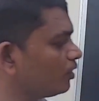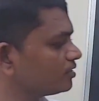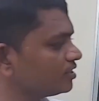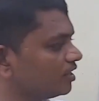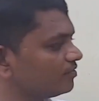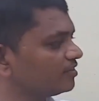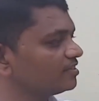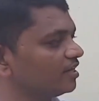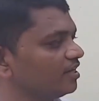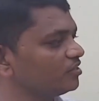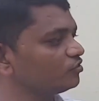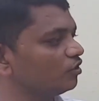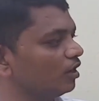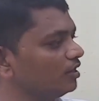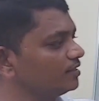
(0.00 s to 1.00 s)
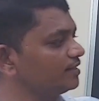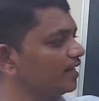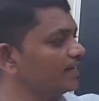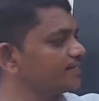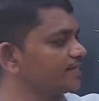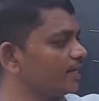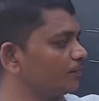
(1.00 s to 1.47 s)
portion of the cell is called
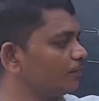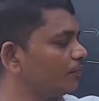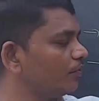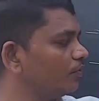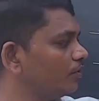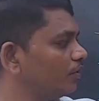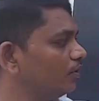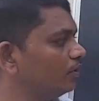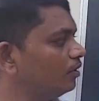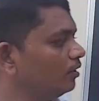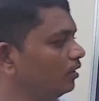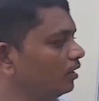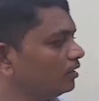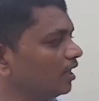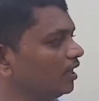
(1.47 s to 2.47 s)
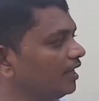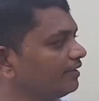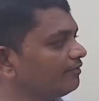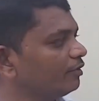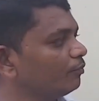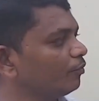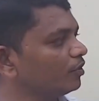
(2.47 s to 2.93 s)
cell sap. The
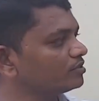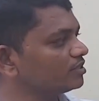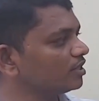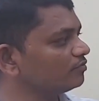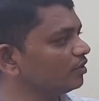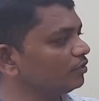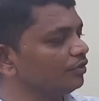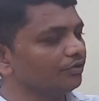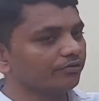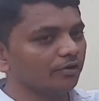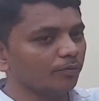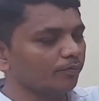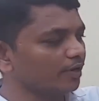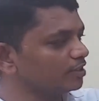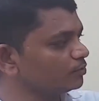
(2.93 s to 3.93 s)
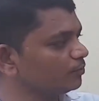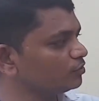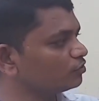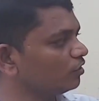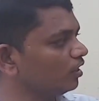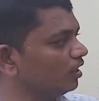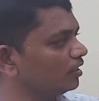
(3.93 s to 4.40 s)
liquid portion of the nucleoplasm
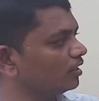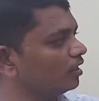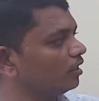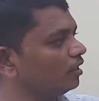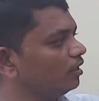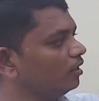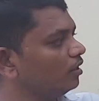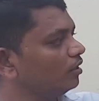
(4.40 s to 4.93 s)
is called the